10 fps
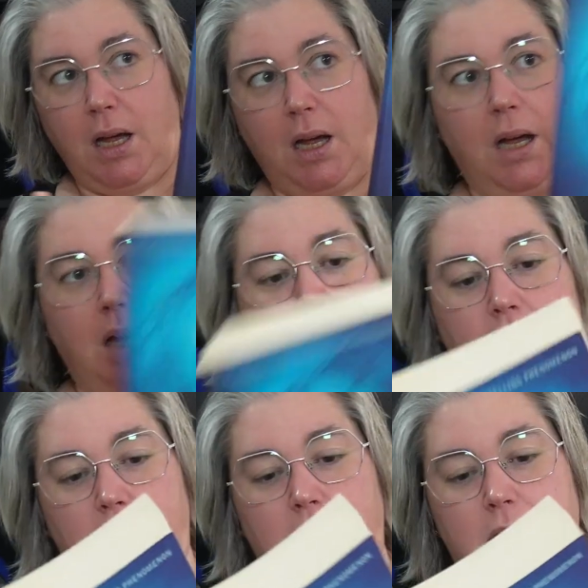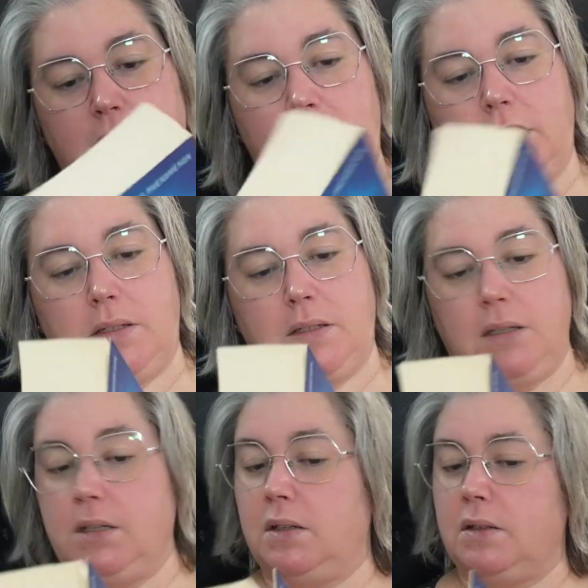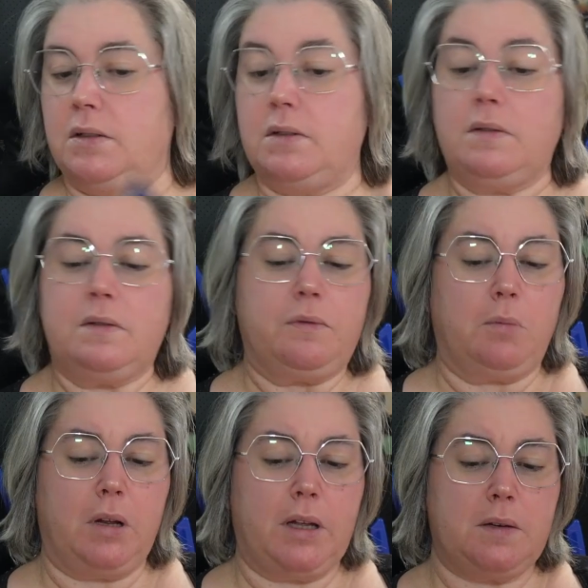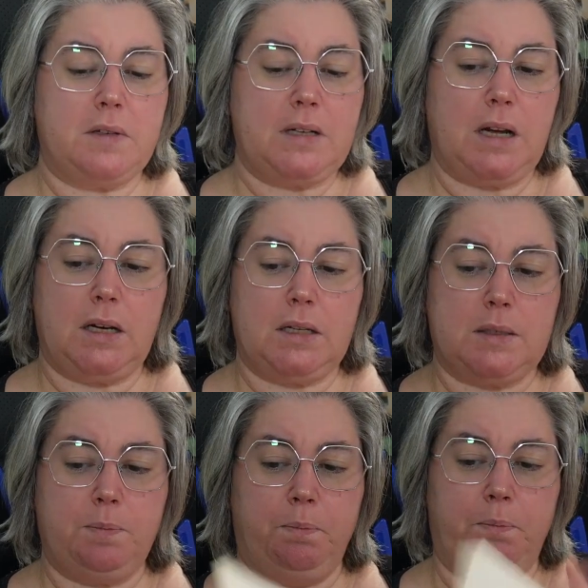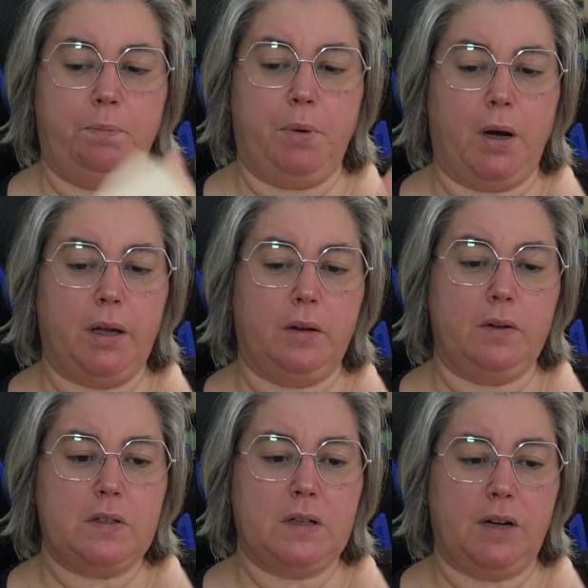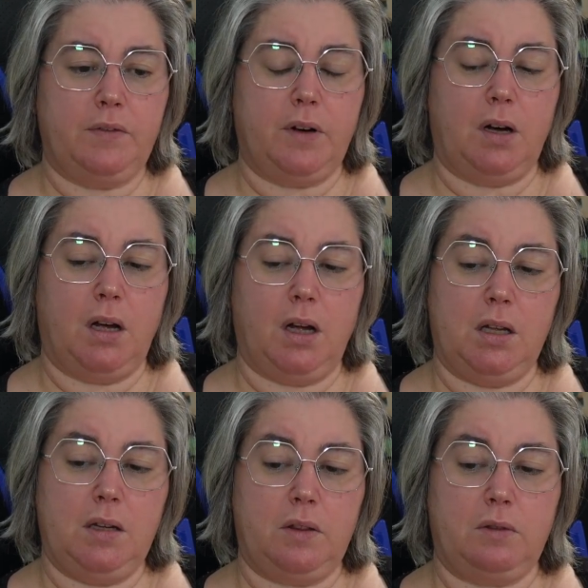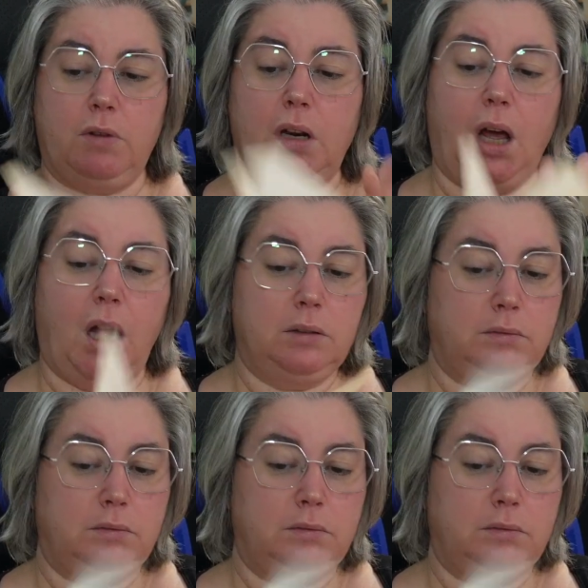And from what I understand, it's bio-sci-fi thriller.